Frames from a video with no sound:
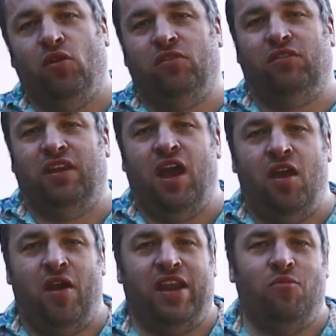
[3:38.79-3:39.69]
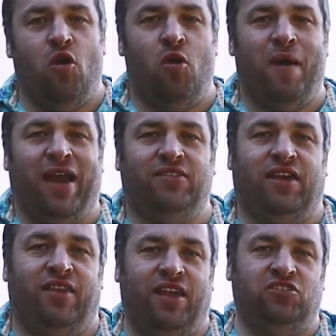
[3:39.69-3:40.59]
you want to know any more about
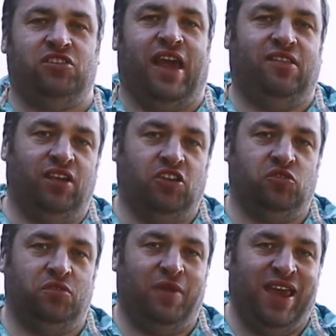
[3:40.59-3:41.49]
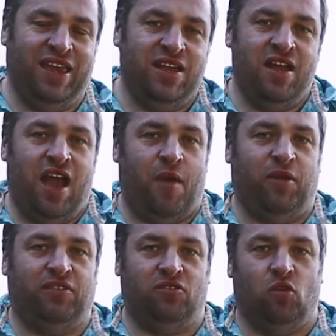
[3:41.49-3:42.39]
it, then just get in touch with me.
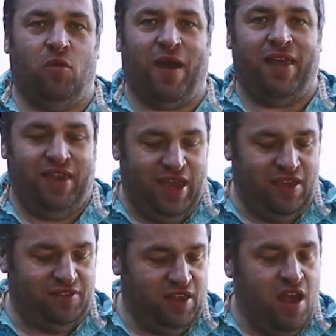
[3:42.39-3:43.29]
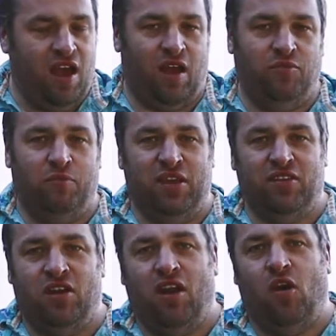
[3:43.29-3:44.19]
Happy to talk about these. I've been
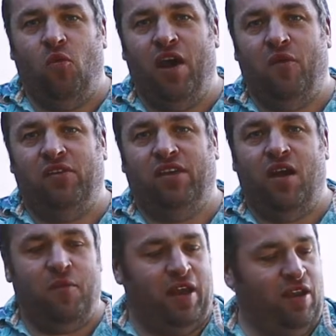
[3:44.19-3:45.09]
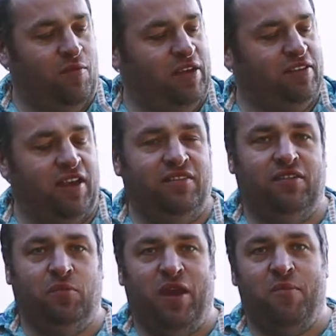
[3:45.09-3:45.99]
doing a lot of work with them and I'm
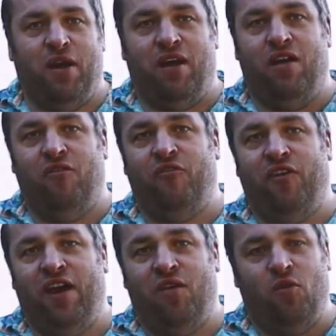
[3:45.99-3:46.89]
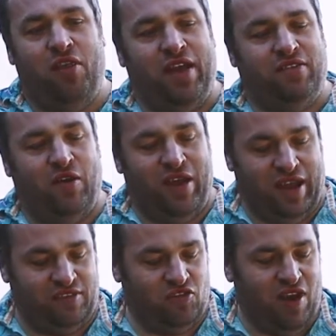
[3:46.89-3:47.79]
excited to be a part of what they're doing.
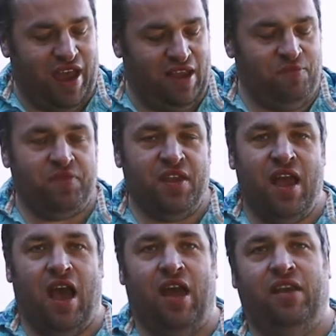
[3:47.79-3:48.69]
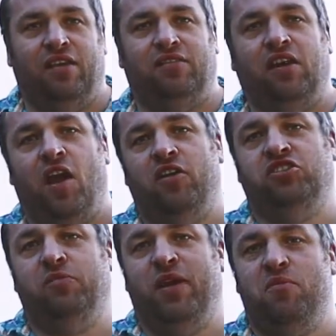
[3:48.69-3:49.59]
It's great. And it's
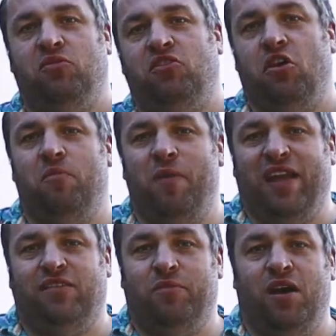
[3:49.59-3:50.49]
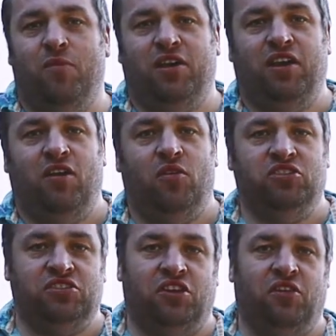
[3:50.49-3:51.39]
encouraging people to cook better barbecue,
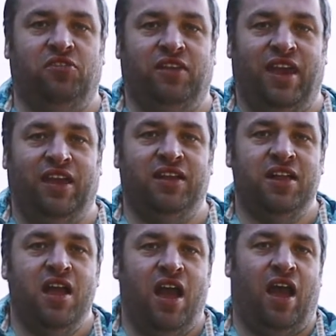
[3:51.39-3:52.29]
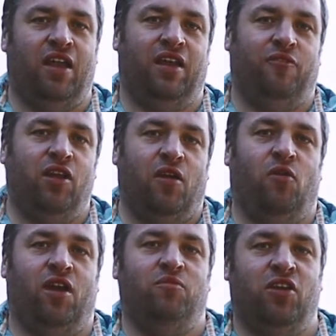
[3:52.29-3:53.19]
which is a good thing. And if you like
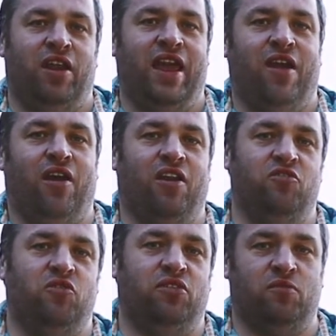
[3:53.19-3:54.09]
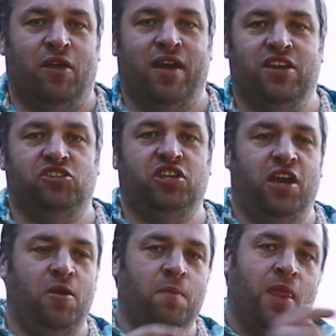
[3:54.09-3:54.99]
what I'm doing here at CountryWoodSmoke
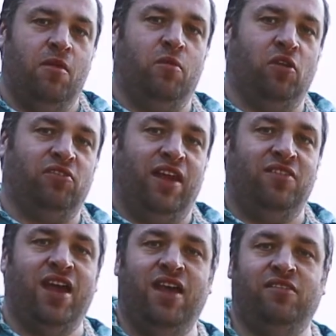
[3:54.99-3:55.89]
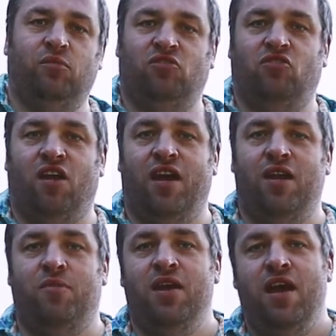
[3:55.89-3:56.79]
HQ, box down there,
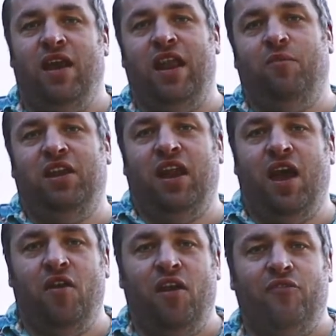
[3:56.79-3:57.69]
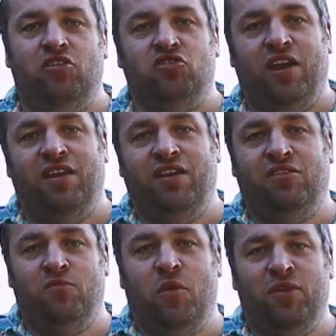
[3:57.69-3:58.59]
subscribe, let me know. Have you tried a
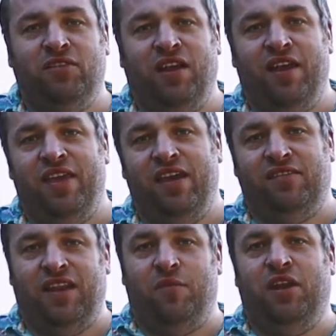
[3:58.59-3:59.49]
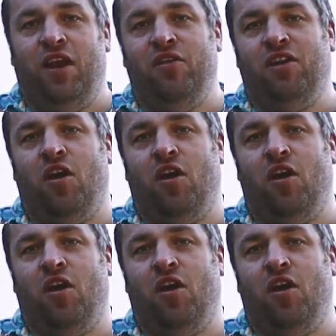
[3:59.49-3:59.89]
thermometer like this? Let me know in the